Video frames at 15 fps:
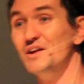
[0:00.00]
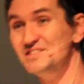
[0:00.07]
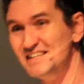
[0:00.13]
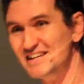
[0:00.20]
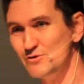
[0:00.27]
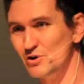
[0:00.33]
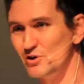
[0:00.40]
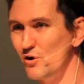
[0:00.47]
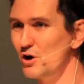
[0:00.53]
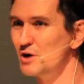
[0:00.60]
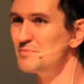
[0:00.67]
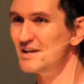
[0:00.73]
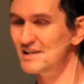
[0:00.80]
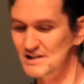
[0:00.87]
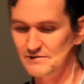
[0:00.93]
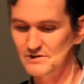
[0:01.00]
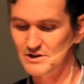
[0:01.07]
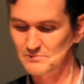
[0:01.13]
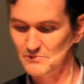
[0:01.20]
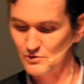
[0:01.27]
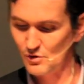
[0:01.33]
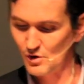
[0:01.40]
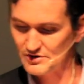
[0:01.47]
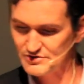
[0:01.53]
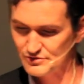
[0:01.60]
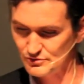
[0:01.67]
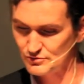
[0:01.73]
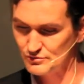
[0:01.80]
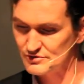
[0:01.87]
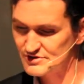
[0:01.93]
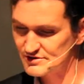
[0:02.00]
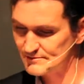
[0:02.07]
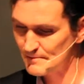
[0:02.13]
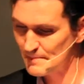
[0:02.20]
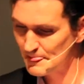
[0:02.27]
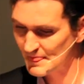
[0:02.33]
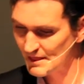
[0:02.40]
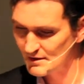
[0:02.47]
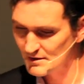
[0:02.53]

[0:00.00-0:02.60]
idea economy and giving them the right tools.